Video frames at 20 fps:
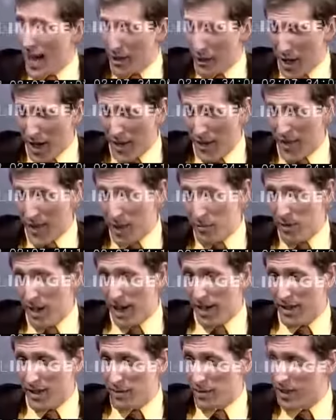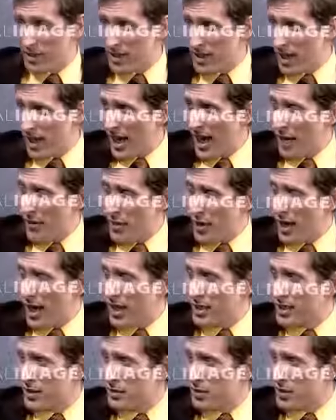I try not to think about it too much. I yeah.
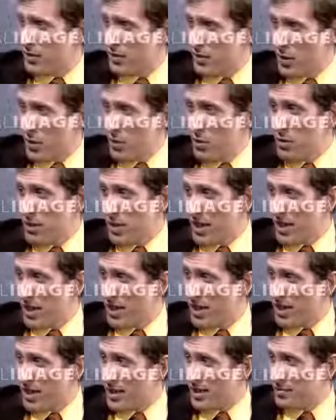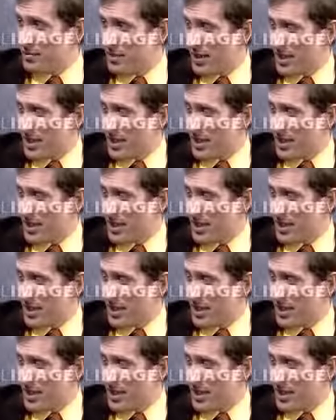realize it was a fluke, and uh,